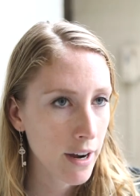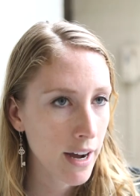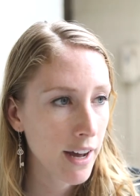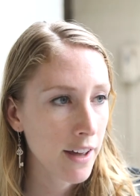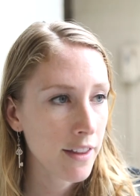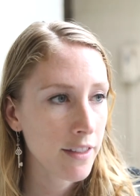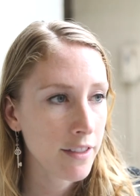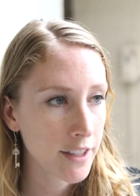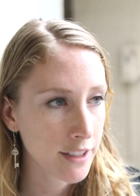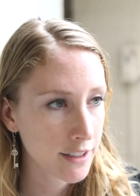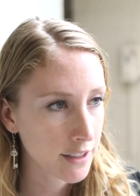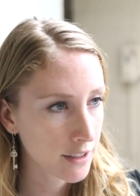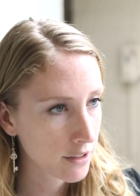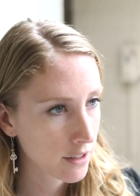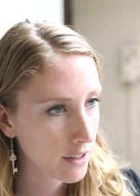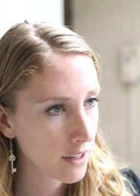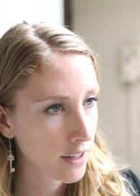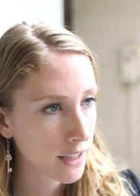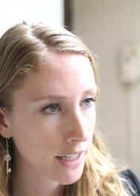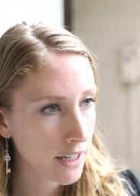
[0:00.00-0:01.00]
we're at, this is
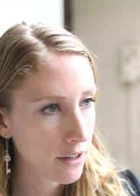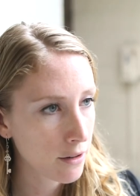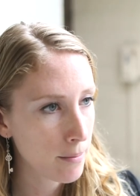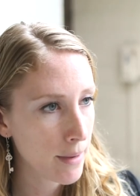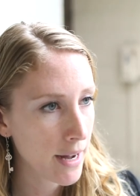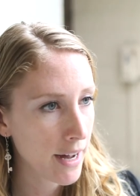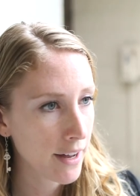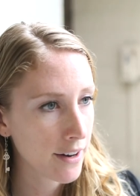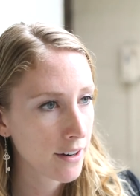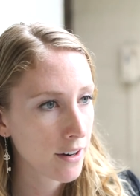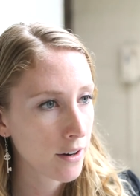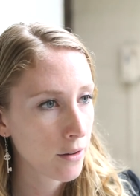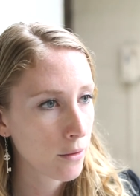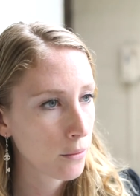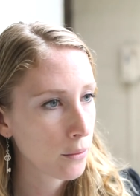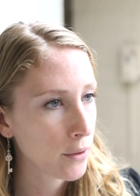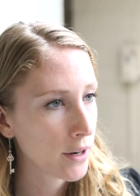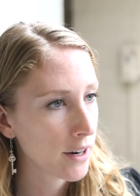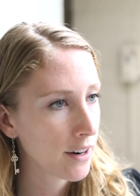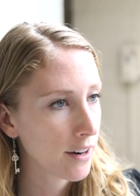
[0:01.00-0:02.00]
a legal
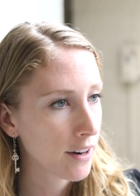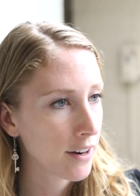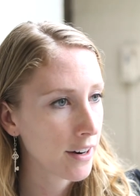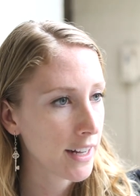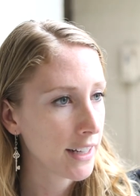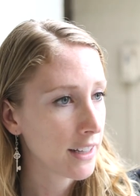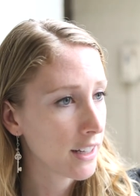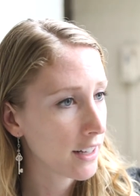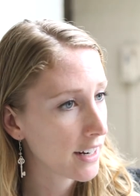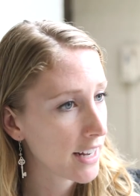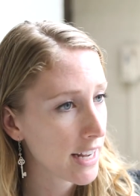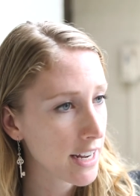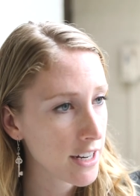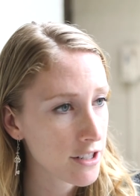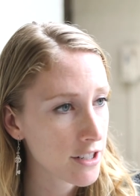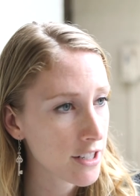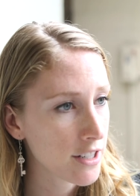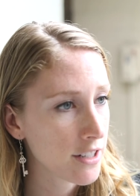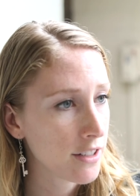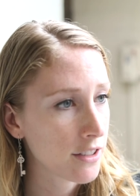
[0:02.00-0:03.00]
matter. We're in
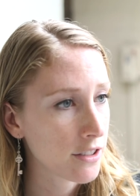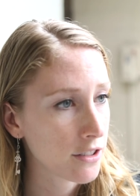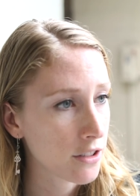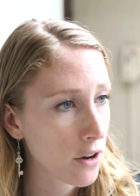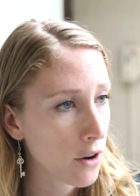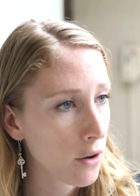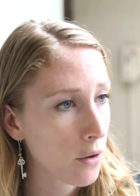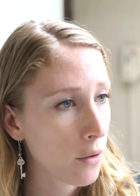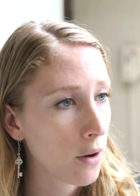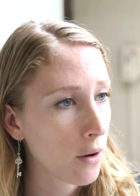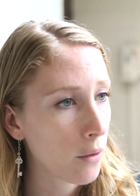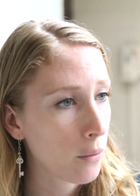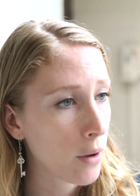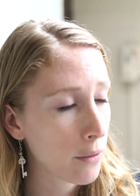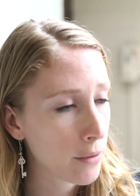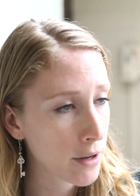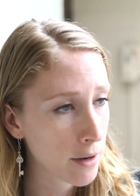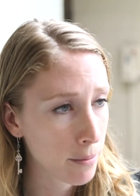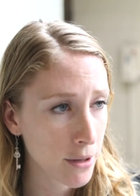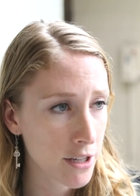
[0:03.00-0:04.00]
litigation, so
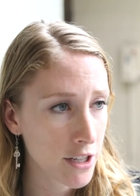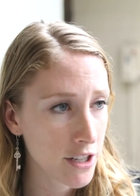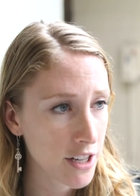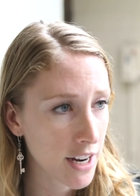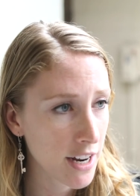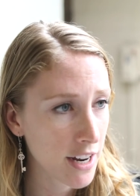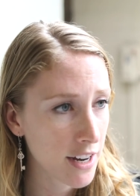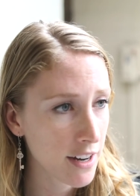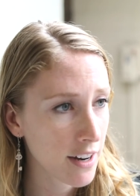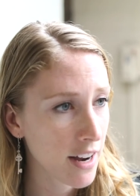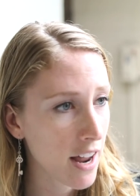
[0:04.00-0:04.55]
while we appreciate